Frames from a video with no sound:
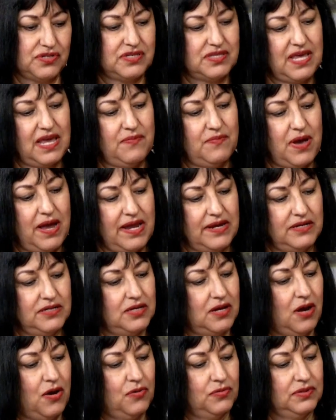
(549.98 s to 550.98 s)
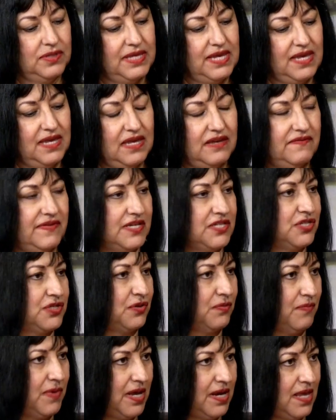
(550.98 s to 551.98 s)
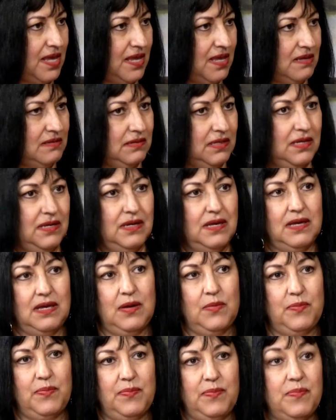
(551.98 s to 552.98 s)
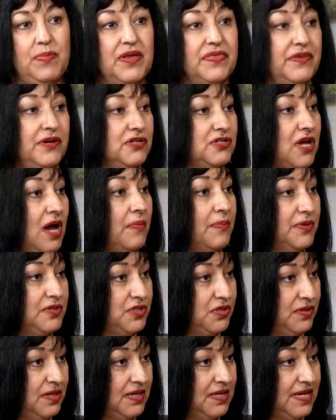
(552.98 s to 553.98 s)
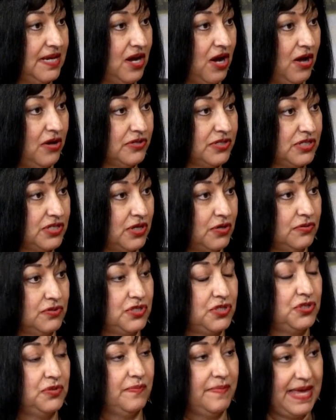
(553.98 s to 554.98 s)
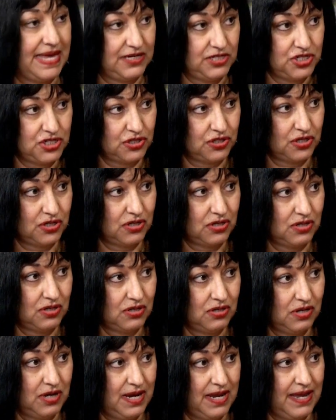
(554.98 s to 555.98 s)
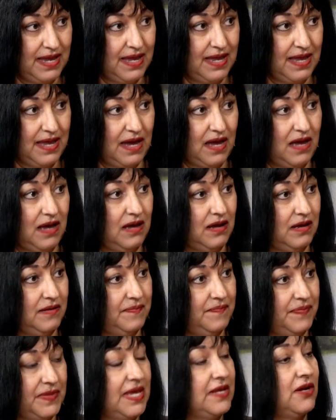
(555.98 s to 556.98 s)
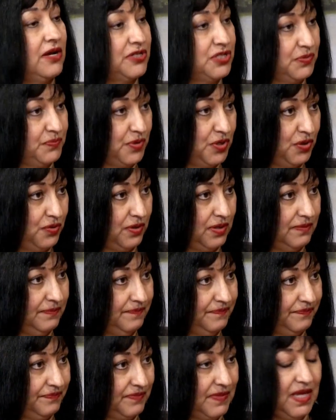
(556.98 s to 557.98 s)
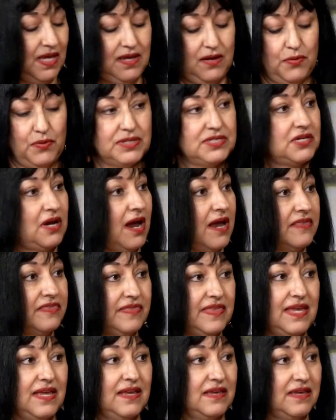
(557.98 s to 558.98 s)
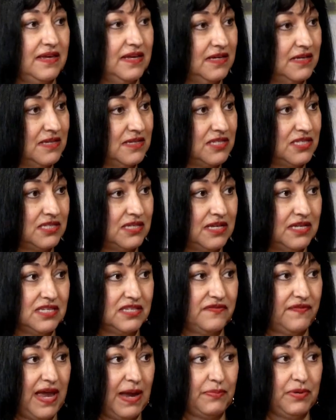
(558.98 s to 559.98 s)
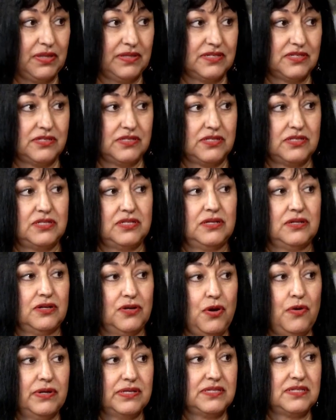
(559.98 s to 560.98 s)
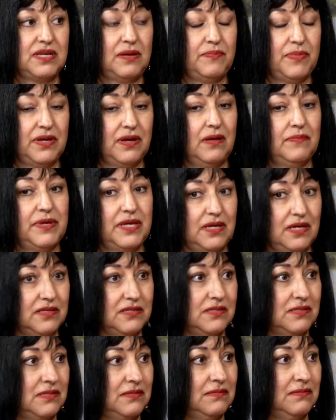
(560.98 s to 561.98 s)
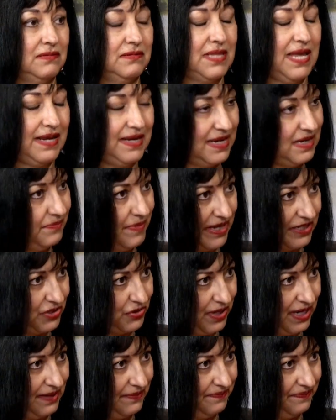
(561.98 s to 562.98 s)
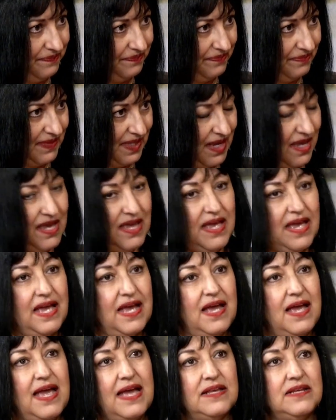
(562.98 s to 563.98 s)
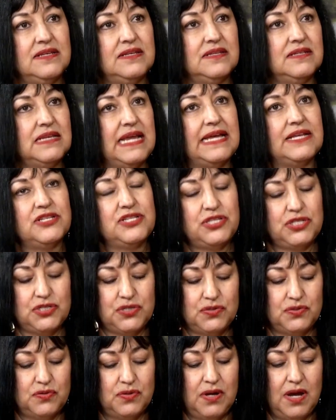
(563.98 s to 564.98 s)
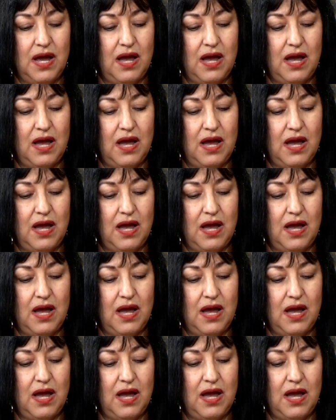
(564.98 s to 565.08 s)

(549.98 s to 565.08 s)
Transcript: they might only invest their money, but there's opportunity also to mentor an entrepreneur. Mm-hmm. Which I think is fabulous, is to go a step beyond because they need mentoring. And to